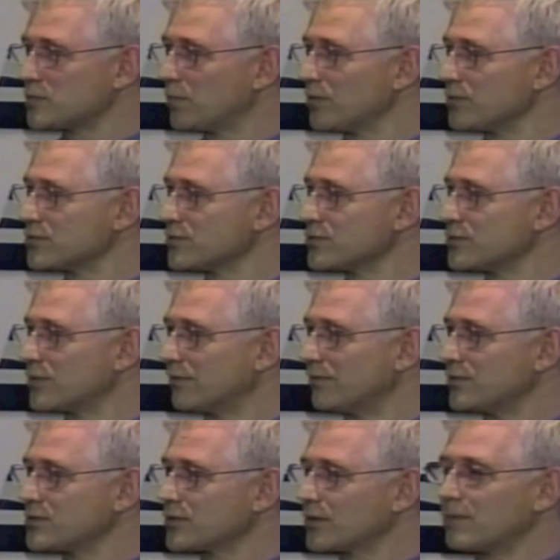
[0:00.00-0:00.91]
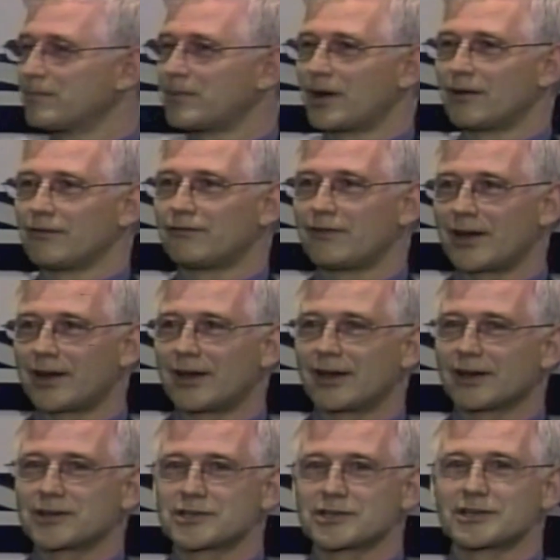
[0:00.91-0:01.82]
Postal Service. Compare
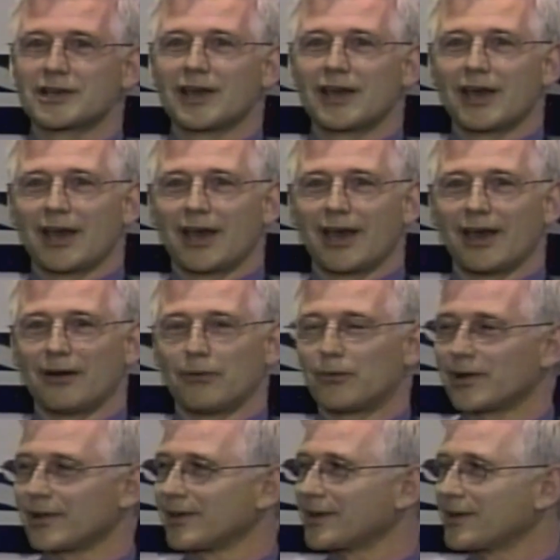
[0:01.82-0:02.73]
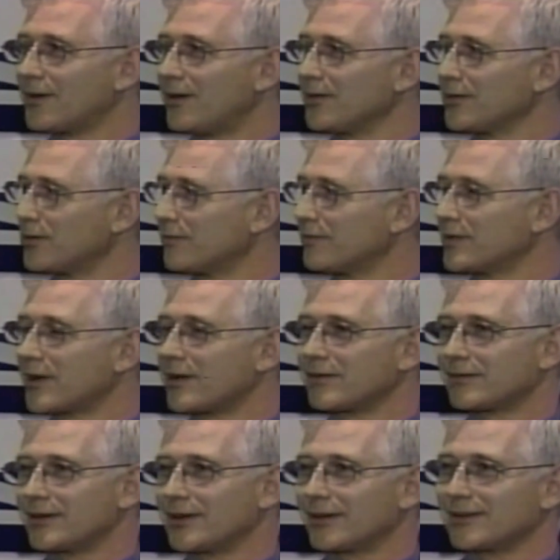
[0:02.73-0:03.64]
FedEx and what do they call the overnight
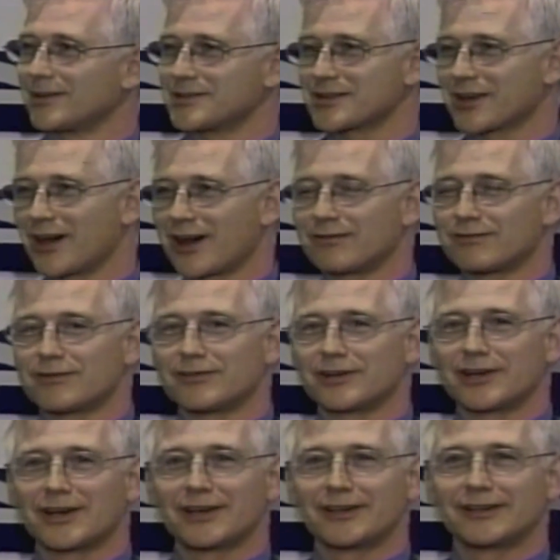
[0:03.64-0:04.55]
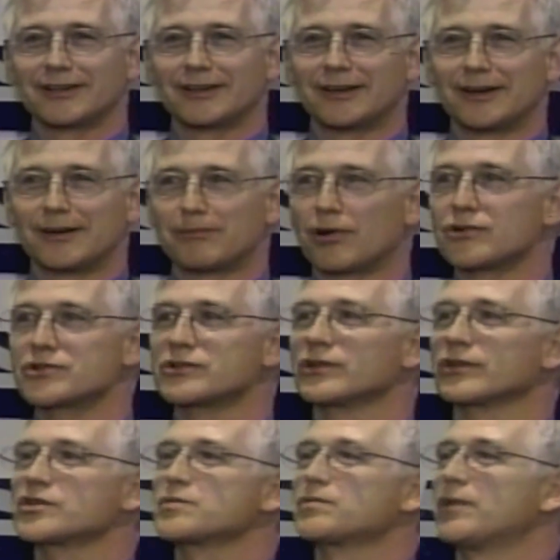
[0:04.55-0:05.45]
thing that's kind of overnight?
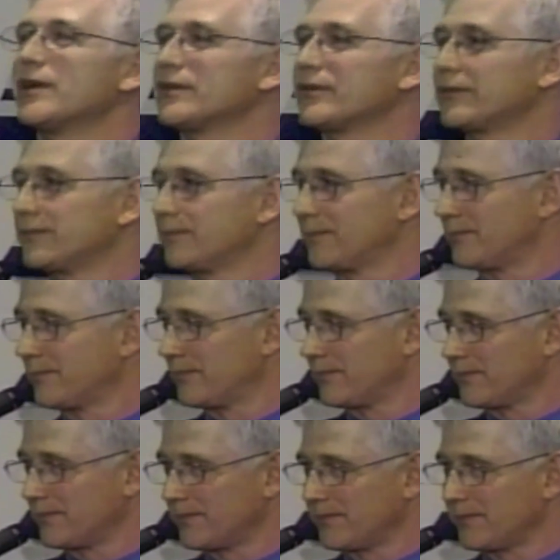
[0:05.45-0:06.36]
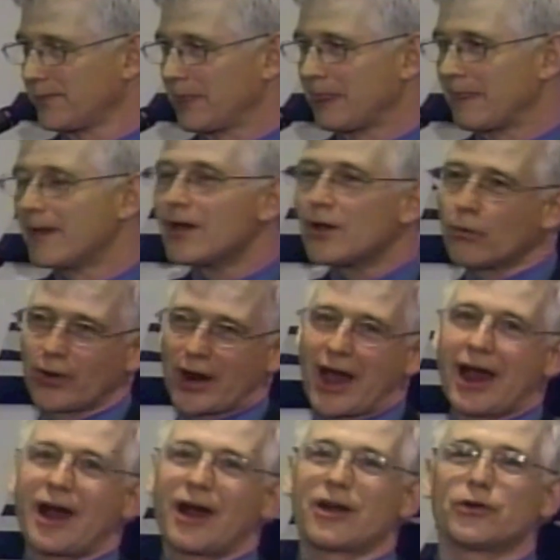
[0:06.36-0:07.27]
Postal Express. When
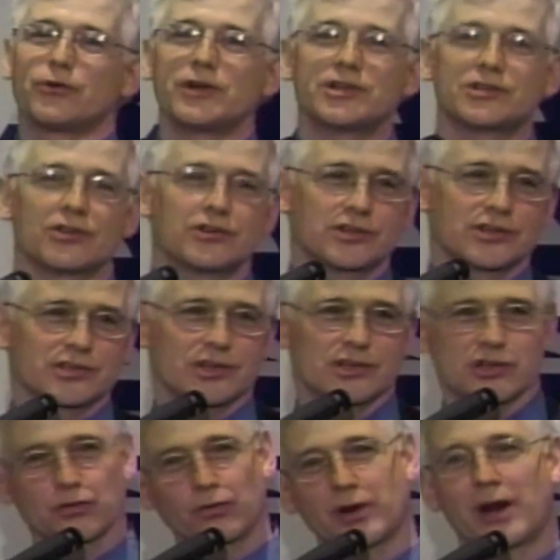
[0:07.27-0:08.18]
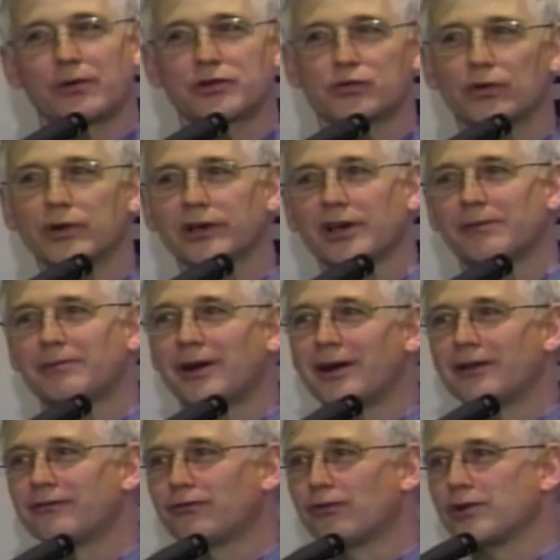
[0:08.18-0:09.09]
I hired a research assistant when I was working on
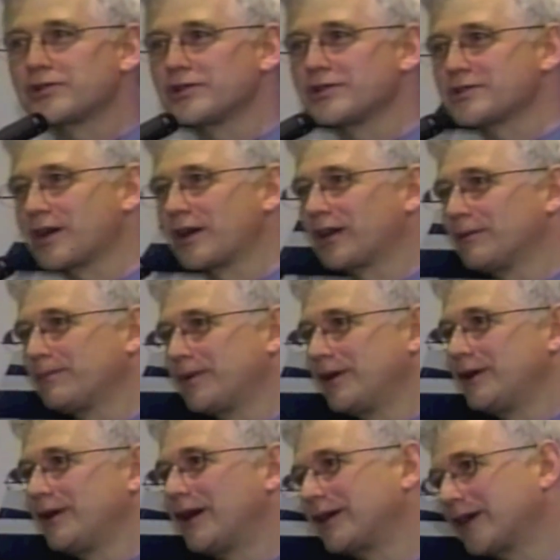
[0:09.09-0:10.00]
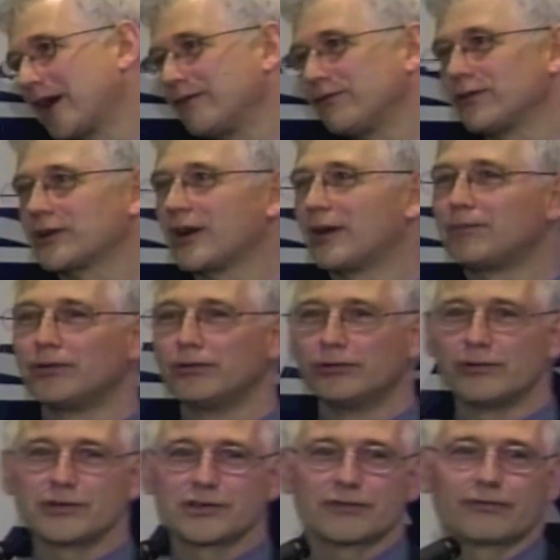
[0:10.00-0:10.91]
my Fortune Encyclopedia, I gave her a couple
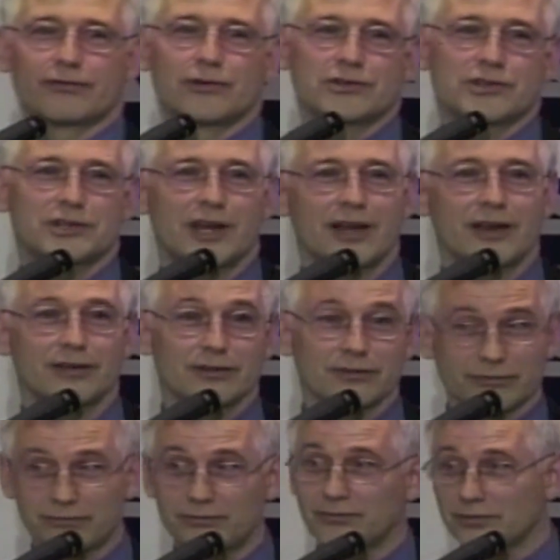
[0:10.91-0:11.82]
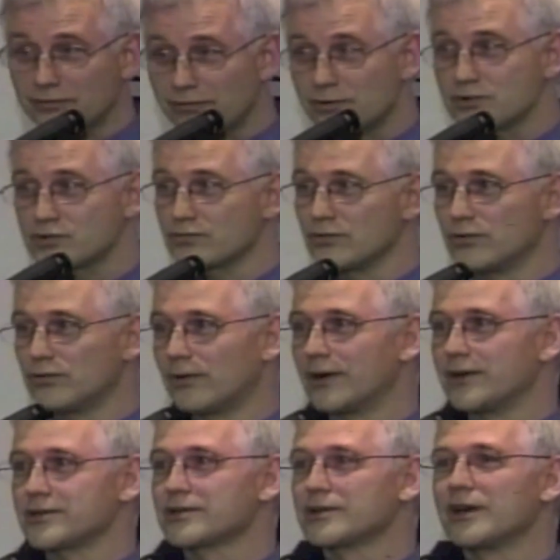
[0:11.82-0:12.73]
rules the first day, and the first rule
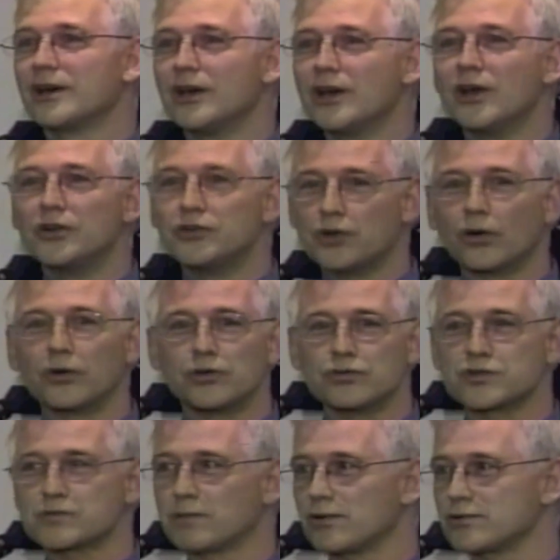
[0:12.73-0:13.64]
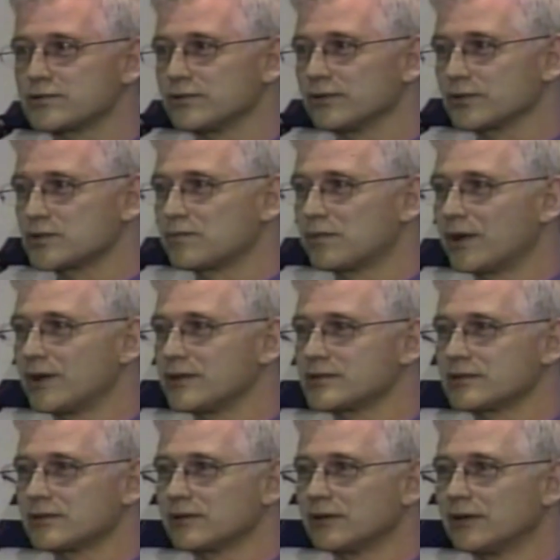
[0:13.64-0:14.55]
was, don't use Postal
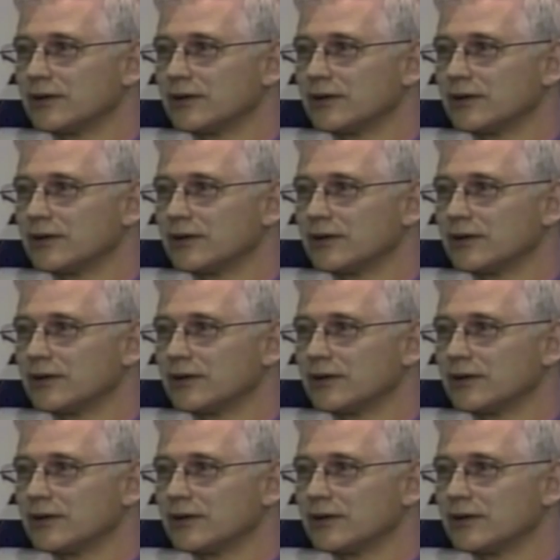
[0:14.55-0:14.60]
Express.